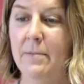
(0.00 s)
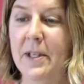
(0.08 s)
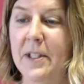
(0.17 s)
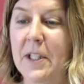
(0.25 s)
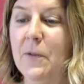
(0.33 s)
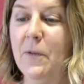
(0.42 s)

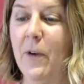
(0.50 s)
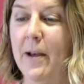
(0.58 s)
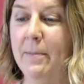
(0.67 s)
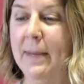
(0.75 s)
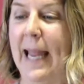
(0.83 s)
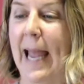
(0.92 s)
This is
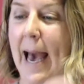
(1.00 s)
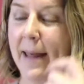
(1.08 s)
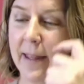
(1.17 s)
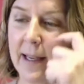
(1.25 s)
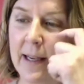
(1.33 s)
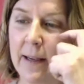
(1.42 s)
from
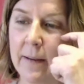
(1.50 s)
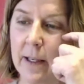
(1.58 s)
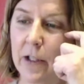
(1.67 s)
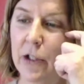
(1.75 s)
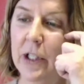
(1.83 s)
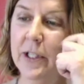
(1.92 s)
Kathy,
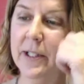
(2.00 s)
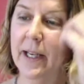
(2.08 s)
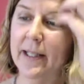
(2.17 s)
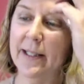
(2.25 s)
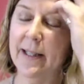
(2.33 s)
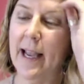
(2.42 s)
and she
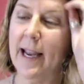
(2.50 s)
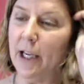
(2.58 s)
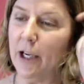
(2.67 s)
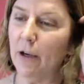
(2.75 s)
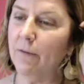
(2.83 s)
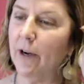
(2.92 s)
says, thank
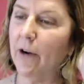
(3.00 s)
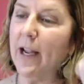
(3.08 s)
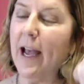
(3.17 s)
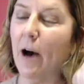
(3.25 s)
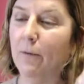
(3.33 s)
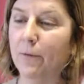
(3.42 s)
you, very
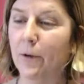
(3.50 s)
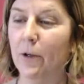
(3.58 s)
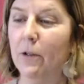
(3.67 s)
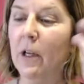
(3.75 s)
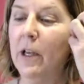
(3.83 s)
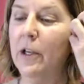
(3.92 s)

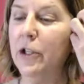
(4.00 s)
helpful.